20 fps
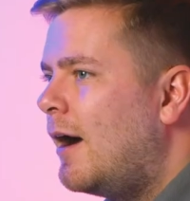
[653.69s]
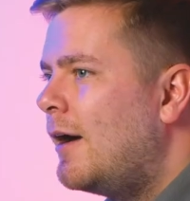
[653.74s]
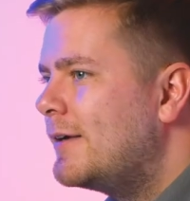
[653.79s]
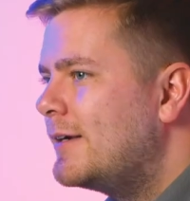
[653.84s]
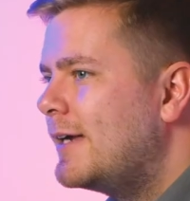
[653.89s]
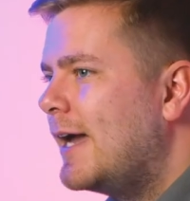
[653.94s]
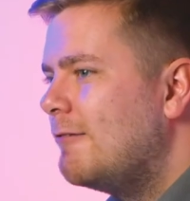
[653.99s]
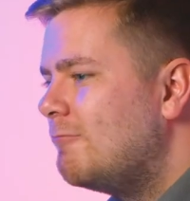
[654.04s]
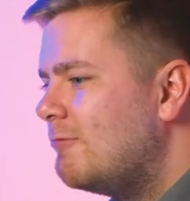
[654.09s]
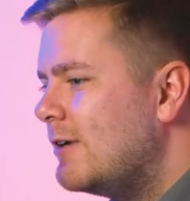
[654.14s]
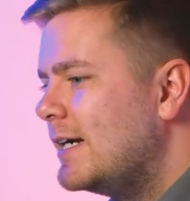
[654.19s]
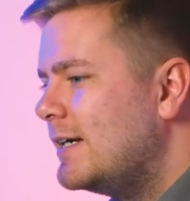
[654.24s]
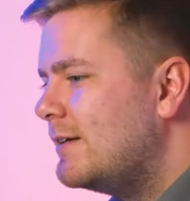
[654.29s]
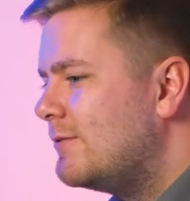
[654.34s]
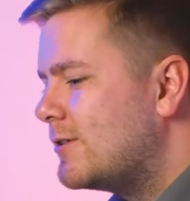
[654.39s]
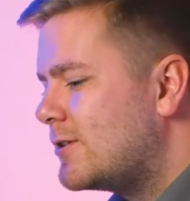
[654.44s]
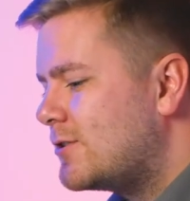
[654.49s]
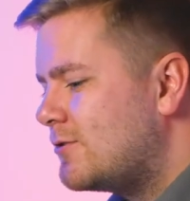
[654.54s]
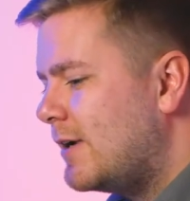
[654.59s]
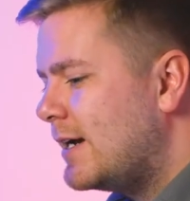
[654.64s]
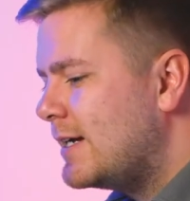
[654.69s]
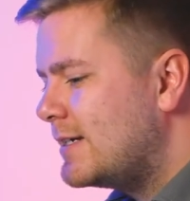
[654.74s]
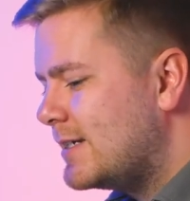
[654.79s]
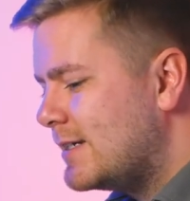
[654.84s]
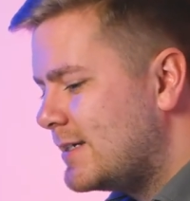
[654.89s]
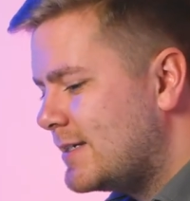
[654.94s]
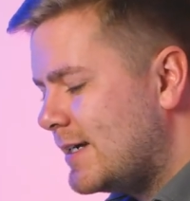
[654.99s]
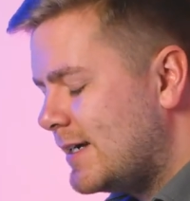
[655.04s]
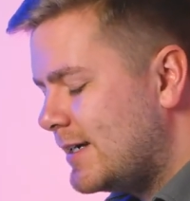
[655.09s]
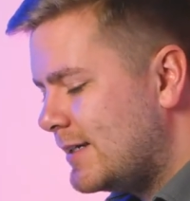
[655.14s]
I get really
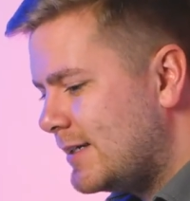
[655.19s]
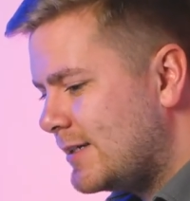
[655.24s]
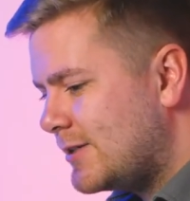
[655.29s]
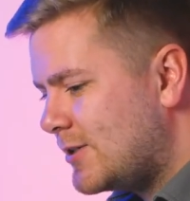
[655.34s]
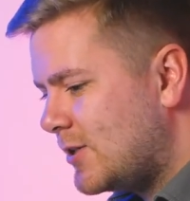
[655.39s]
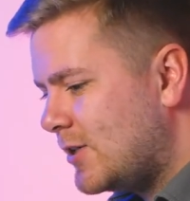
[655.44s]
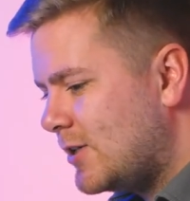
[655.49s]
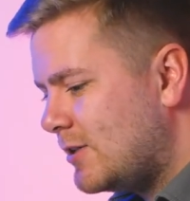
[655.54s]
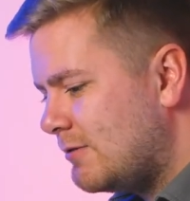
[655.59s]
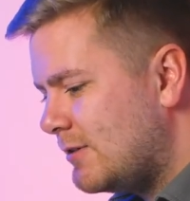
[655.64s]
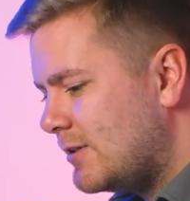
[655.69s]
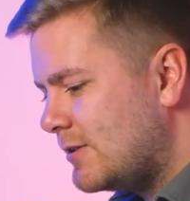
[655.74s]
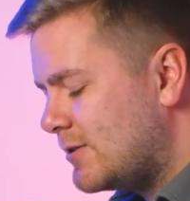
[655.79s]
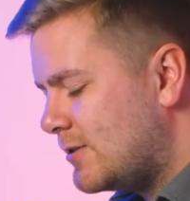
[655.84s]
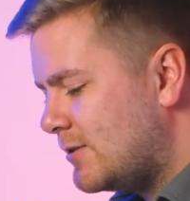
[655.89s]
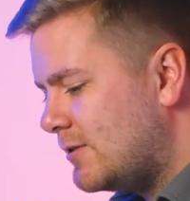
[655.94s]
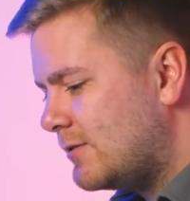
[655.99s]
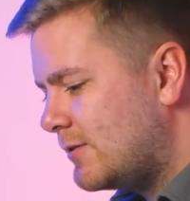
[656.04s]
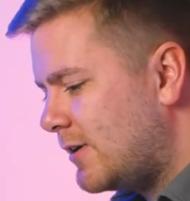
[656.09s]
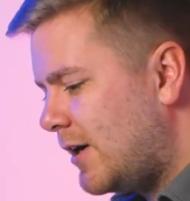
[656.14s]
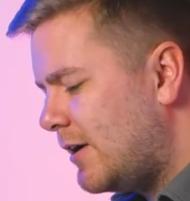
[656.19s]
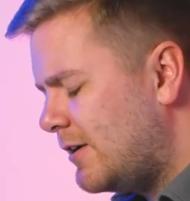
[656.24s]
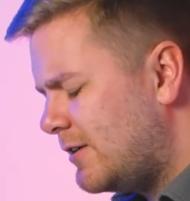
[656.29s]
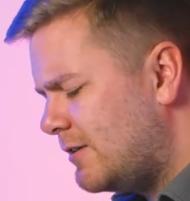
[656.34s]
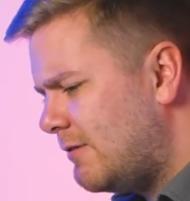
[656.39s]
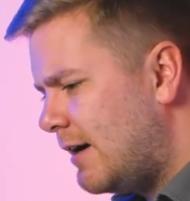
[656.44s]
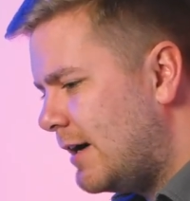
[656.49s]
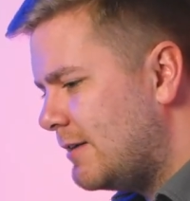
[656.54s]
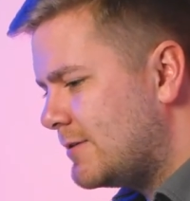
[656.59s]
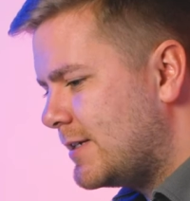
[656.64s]
frustrated seeing these gurus sort of
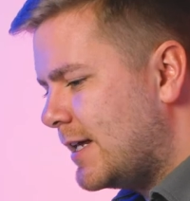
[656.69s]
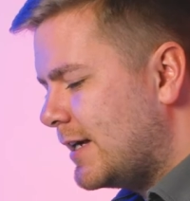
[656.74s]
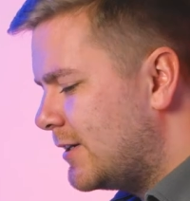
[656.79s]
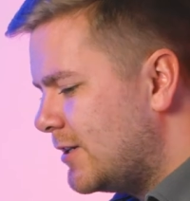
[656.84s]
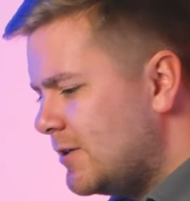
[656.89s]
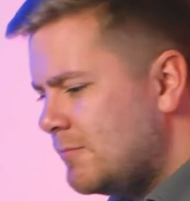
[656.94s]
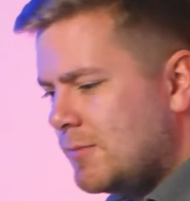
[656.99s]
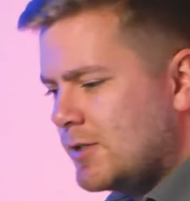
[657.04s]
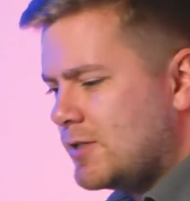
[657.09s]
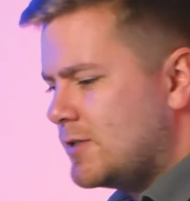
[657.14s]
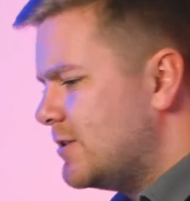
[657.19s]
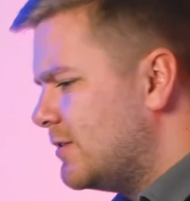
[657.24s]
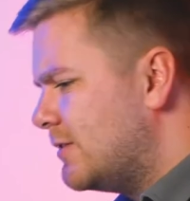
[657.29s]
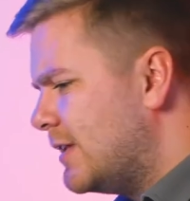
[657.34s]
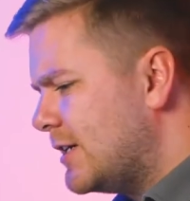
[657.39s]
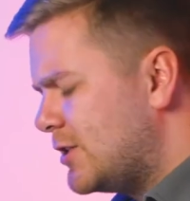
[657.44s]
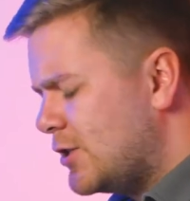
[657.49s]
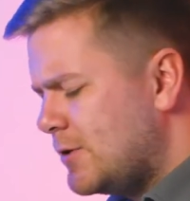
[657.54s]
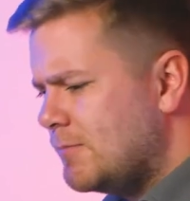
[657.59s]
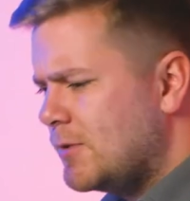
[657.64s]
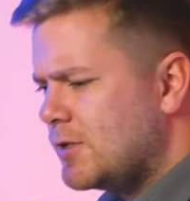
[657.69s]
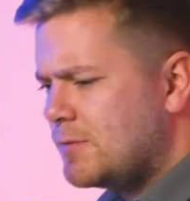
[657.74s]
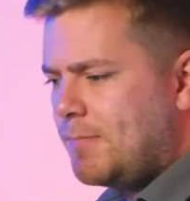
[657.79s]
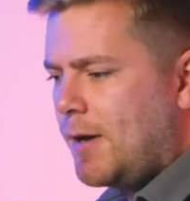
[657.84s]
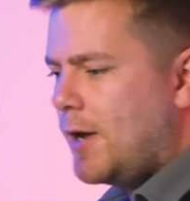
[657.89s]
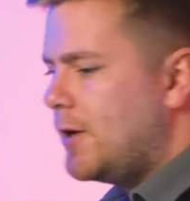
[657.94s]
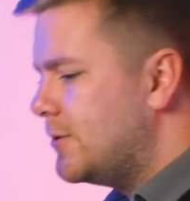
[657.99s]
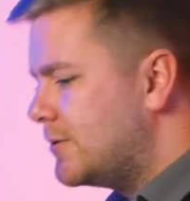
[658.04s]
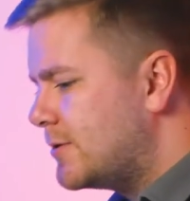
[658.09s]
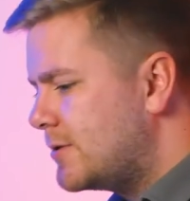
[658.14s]
going around saying, you must do this, you must
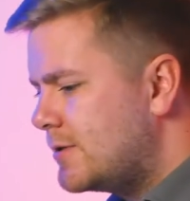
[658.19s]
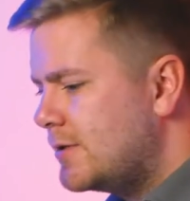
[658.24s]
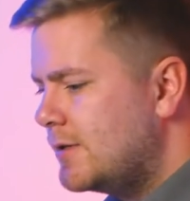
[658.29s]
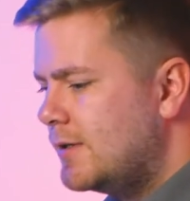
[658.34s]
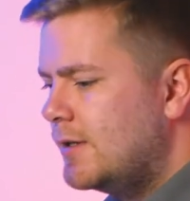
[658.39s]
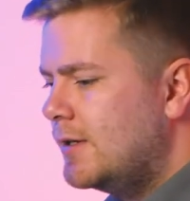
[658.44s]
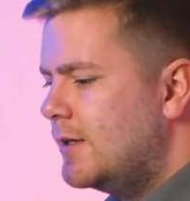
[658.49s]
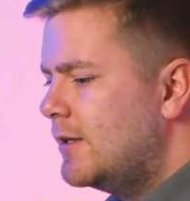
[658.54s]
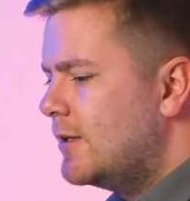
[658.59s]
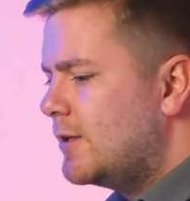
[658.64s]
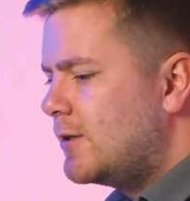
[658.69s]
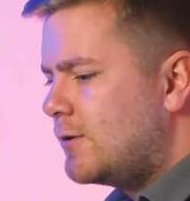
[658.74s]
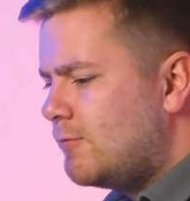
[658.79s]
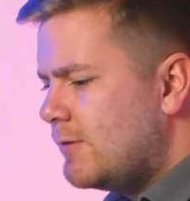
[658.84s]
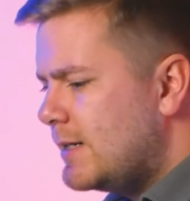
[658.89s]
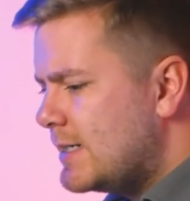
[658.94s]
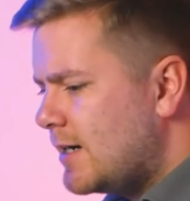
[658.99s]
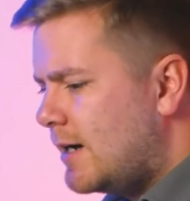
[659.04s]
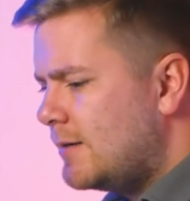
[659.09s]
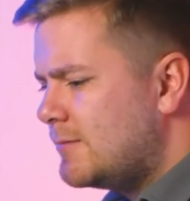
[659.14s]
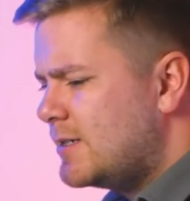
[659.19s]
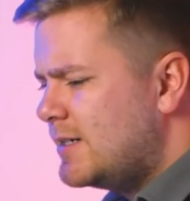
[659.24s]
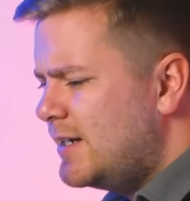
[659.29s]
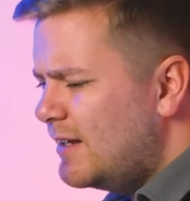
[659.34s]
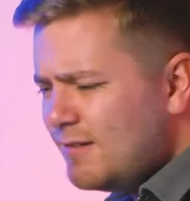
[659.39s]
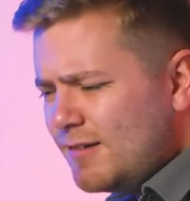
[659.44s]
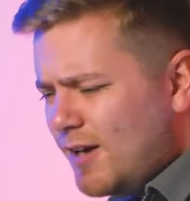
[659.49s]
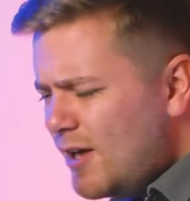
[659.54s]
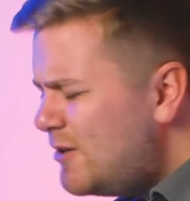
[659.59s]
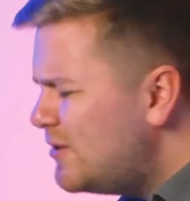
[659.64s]
post three times a
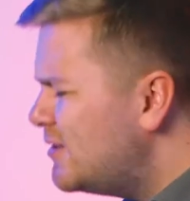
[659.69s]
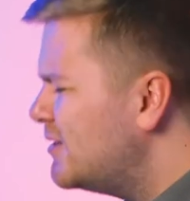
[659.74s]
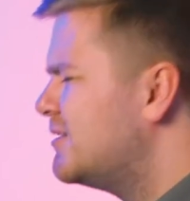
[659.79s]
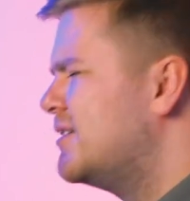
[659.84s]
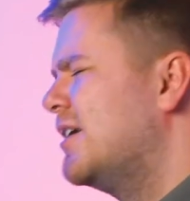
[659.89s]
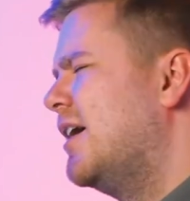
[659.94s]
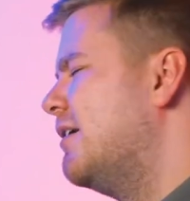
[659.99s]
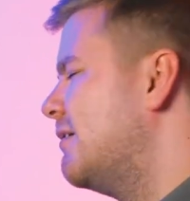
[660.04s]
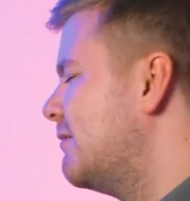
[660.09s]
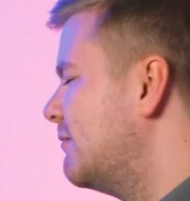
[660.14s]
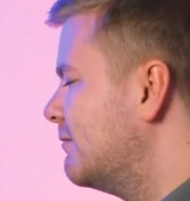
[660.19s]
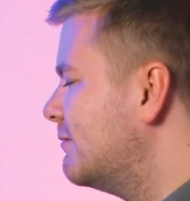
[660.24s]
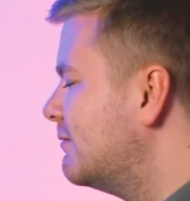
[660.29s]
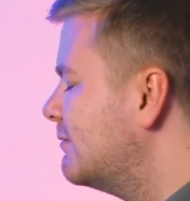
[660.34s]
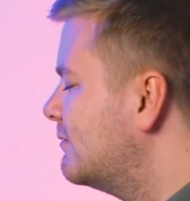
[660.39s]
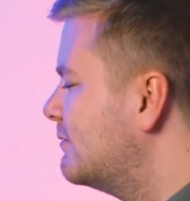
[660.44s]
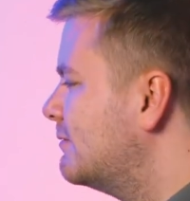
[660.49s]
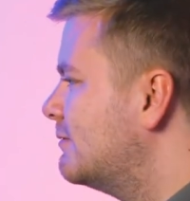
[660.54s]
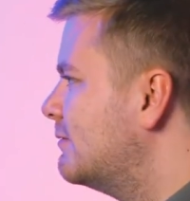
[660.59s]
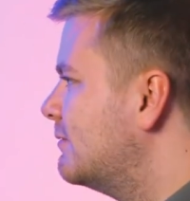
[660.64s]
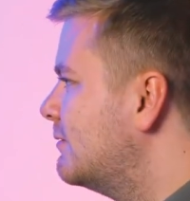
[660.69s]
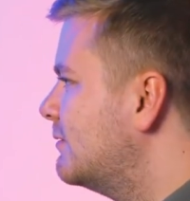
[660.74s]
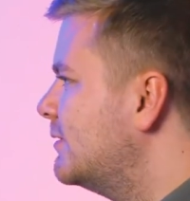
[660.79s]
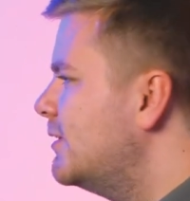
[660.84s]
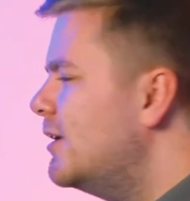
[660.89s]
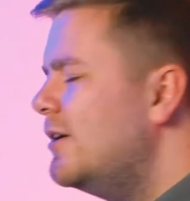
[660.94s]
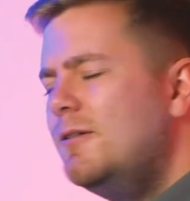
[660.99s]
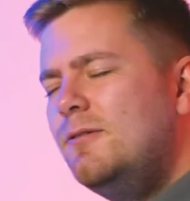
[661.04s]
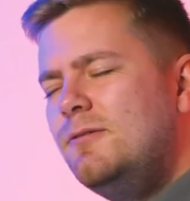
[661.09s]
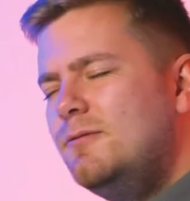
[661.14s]
day. No, you don't. Hmm.
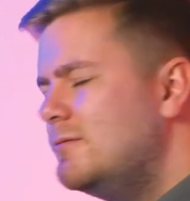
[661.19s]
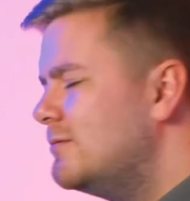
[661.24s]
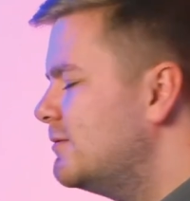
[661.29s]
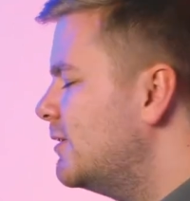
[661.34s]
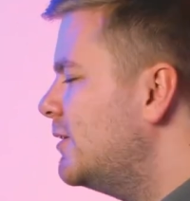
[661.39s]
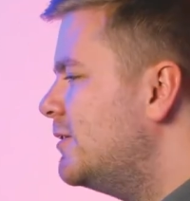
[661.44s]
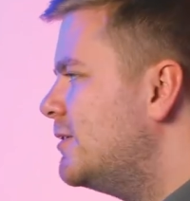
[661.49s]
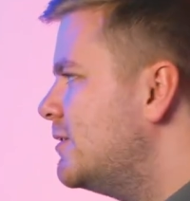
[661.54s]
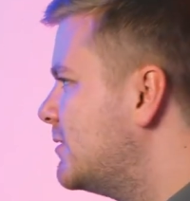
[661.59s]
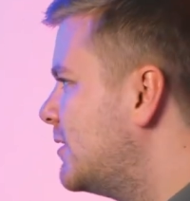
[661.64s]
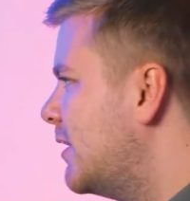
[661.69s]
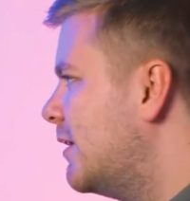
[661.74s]
No, no, you